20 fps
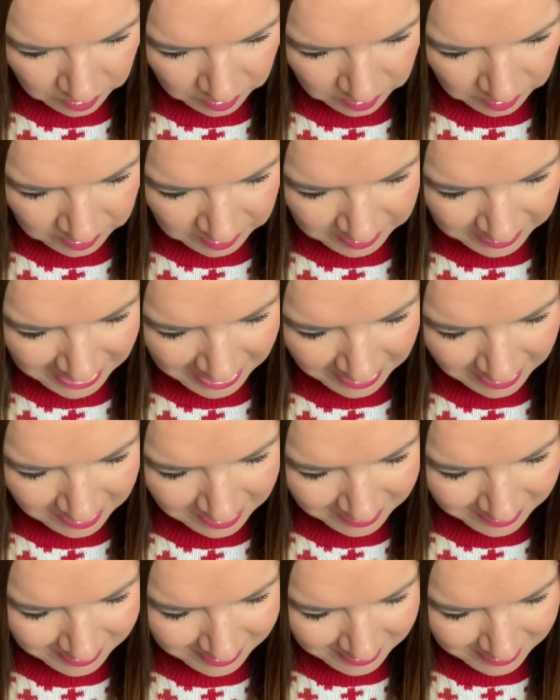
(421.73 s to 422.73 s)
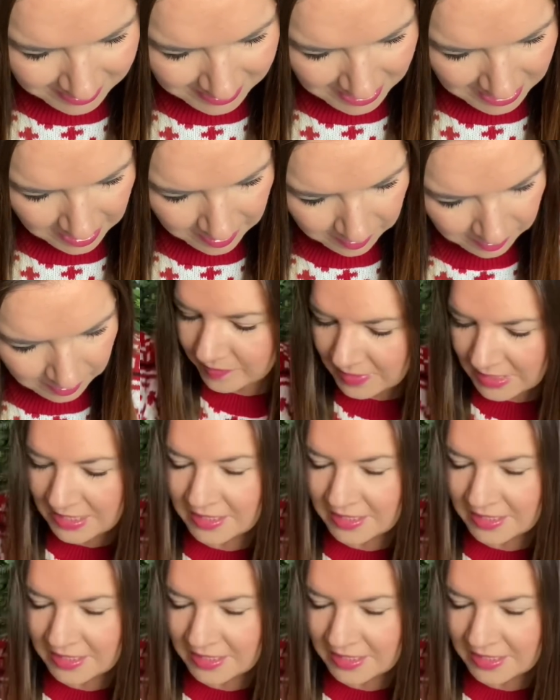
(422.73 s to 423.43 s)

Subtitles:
stainless steel.